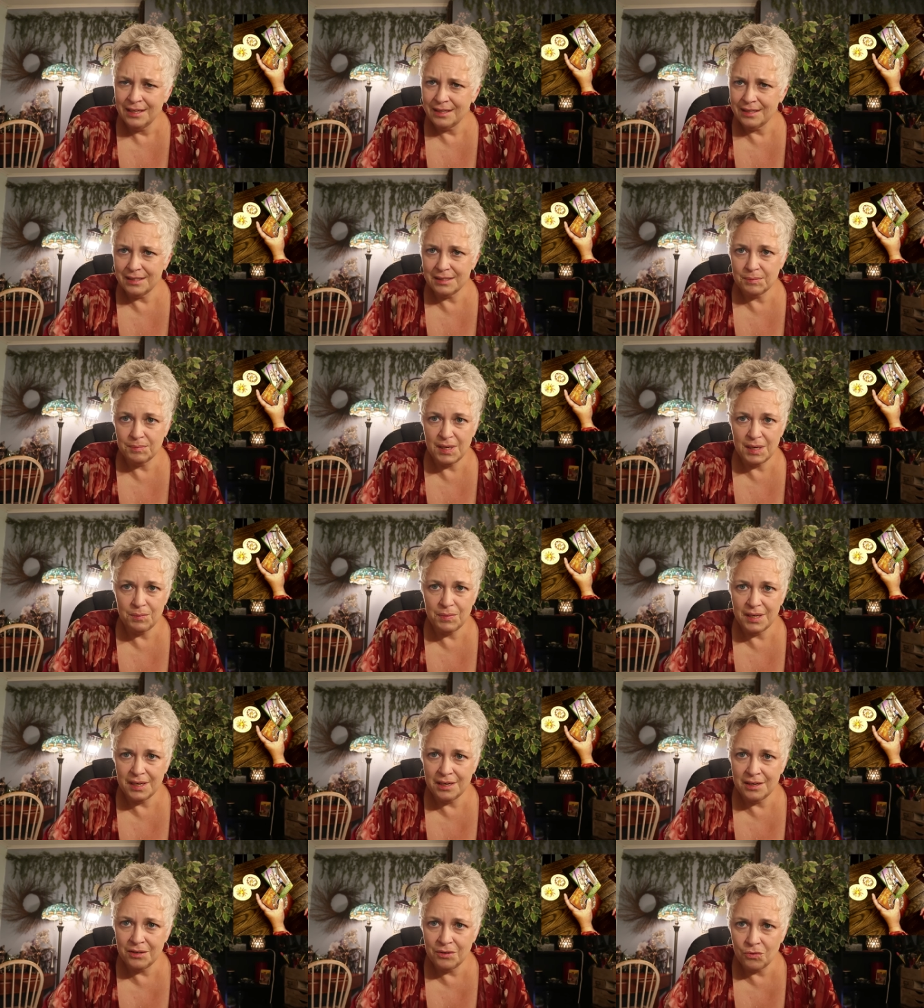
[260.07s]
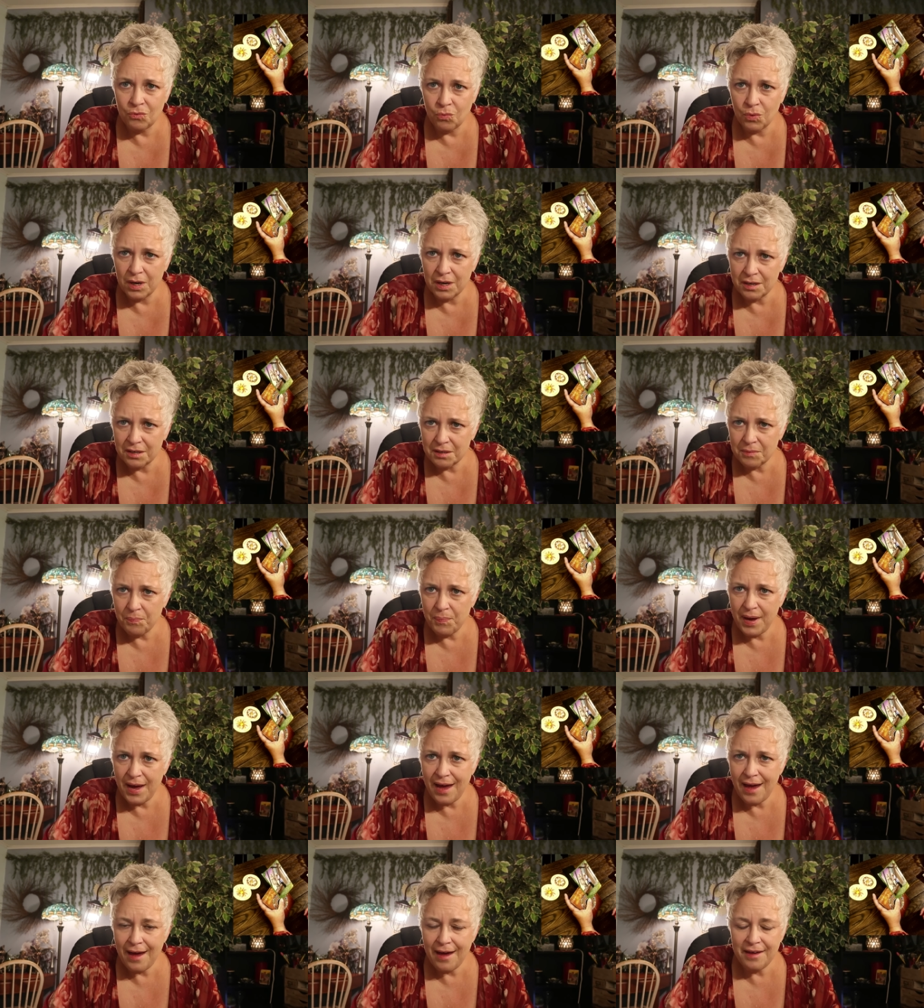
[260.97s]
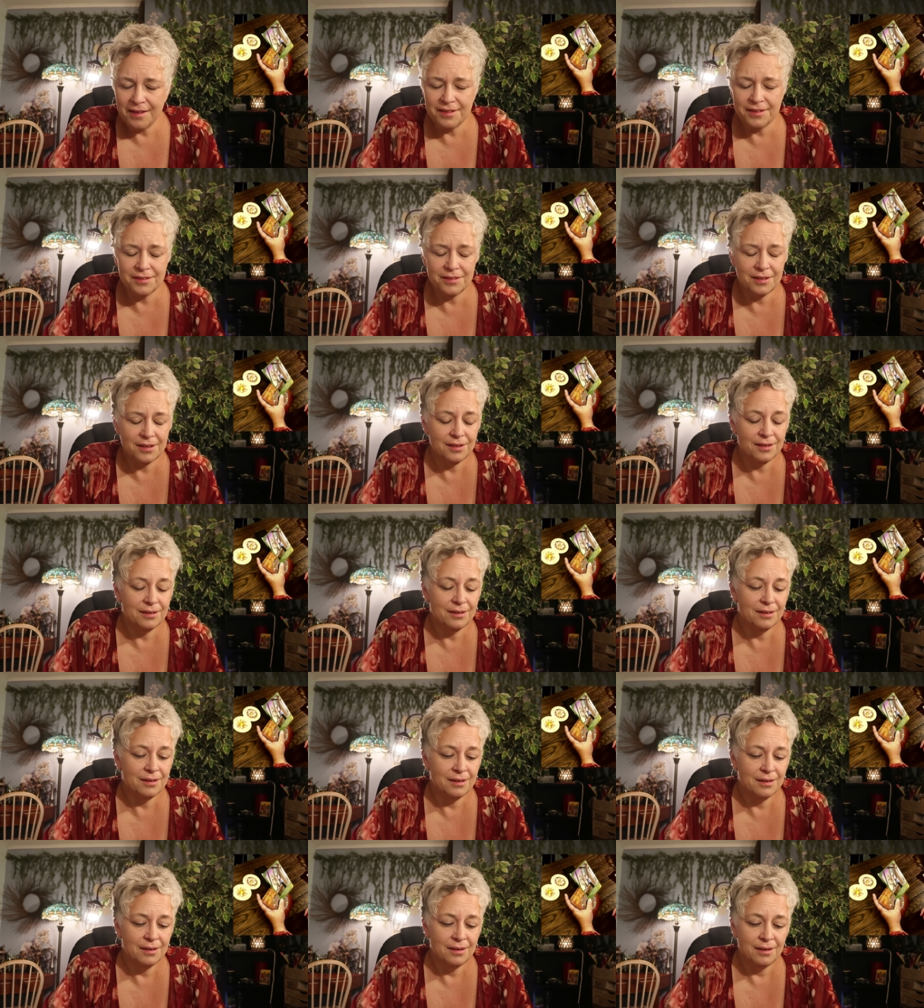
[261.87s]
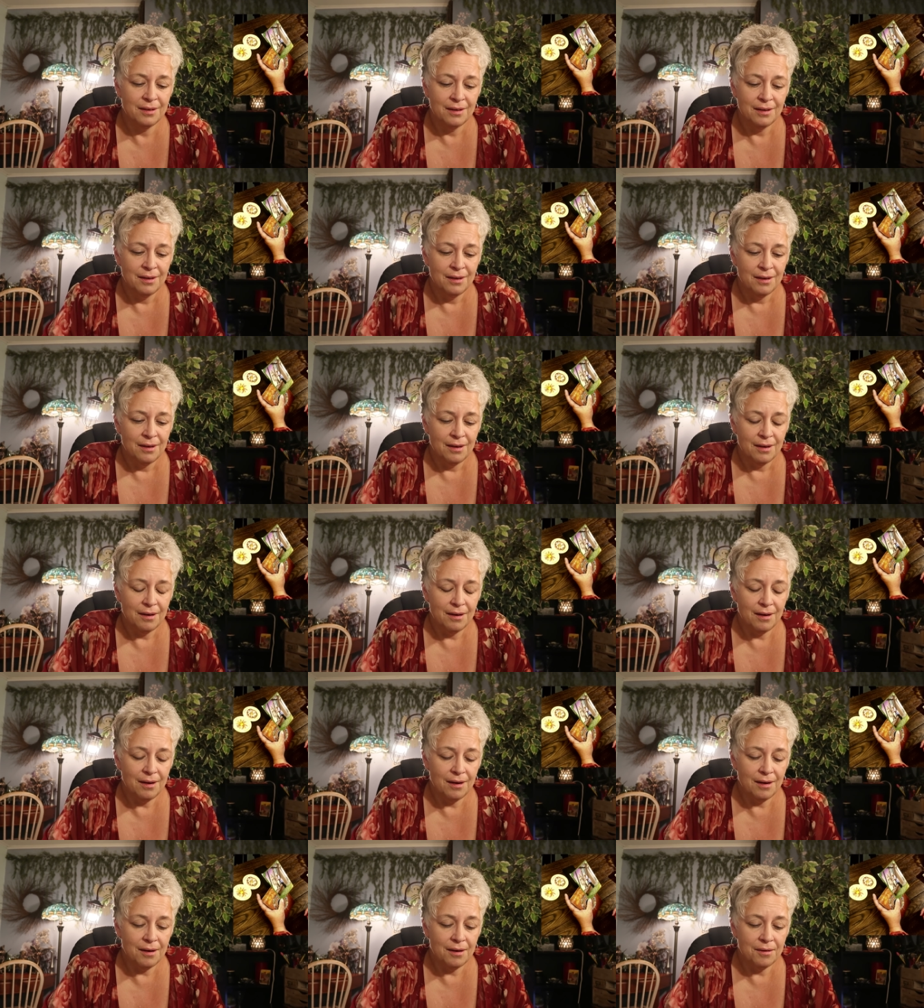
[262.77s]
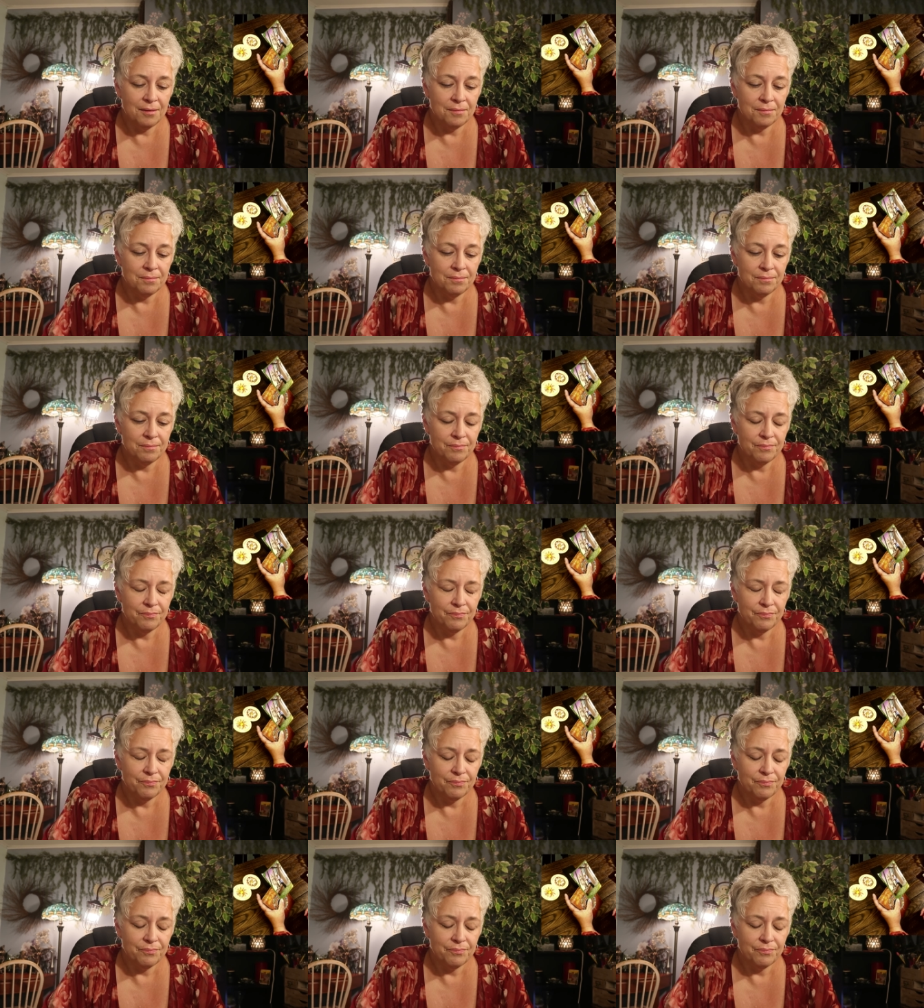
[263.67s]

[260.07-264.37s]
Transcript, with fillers: This may be a new work path. Um,